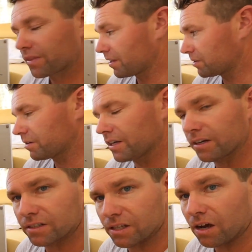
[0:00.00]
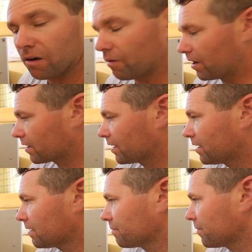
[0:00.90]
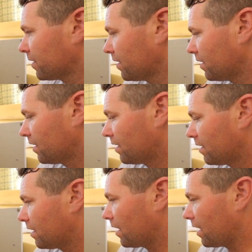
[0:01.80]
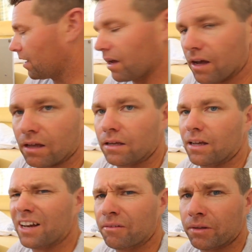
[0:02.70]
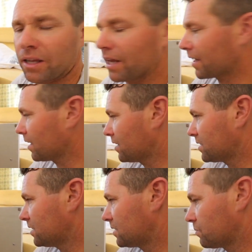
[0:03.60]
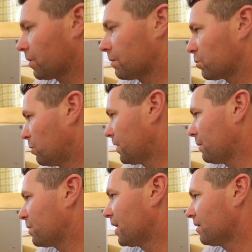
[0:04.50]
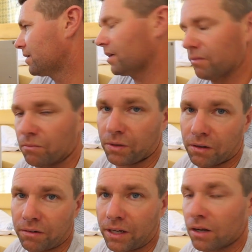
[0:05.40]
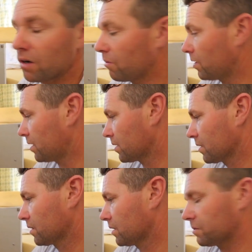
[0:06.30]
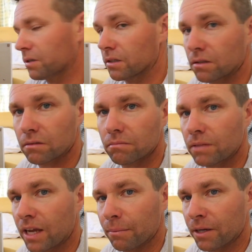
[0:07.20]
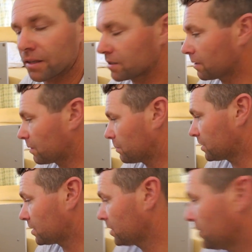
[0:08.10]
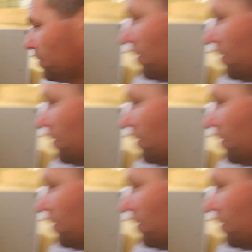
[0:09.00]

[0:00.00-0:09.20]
This right here is the hot water heater. And I don't really like it because it's 1, propane powered, and we don't need hot water because we're camping in the summer, but 2,